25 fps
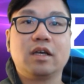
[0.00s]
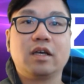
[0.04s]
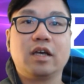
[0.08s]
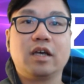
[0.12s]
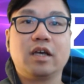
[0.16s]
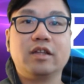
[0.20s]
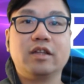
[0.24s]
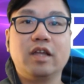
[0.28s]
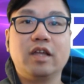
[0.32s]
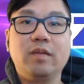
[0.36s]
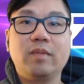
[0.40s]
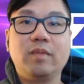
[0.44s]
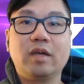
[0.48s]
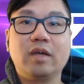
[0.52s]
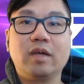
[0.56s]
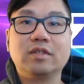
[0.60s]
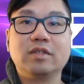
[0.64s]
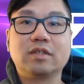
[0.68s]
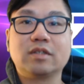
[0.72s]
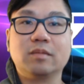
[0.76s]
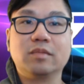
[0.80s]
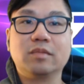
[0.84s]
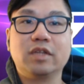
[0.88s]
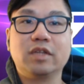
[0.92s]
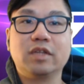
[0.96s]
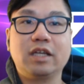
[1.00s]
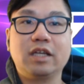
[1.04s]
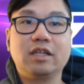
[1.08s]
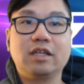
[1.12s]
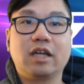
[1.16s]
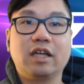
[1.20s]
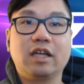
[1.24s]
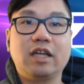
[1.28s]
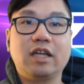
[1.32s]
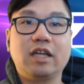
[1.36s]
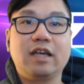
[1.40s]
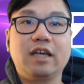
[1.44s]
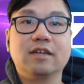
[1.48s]
And then maybe some late
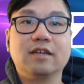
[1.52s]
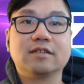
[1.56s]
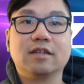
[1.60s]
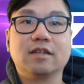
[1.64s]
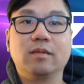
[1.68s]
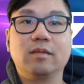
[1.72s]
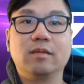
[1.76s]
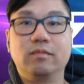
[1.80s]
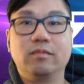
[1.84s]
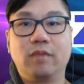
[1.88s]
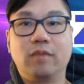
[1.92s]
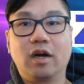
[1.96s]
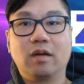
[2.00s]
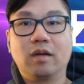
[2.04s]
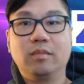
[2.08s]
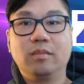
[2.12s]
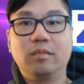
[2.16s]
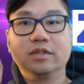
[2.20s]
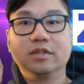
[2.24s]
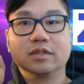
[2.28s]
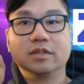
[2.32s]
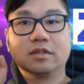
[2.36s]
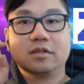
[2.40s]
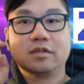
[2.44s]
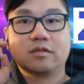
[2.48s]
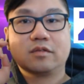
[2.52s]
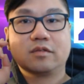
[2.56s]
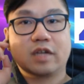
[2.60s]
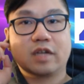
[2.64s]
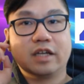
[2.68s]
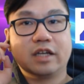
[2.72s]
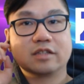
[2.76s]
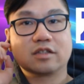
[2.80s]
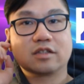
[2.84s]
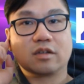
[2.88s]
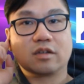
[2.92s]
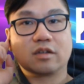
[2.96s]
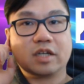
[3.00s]
night ASM and Marbles
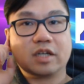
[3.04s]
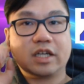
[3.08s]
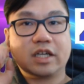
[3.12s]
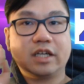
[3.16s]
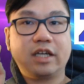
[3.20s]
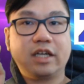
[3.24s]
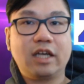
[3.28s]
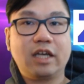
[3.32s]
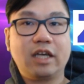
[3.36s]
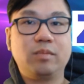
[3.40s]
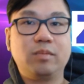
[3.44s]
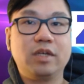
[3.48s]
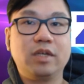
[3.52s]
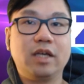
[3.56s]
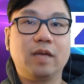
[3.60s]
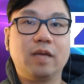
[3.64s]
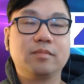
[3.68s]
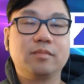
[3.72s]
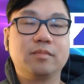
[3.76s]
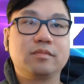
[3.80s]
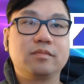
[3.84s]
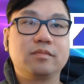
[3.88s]
starting at 8 p.m.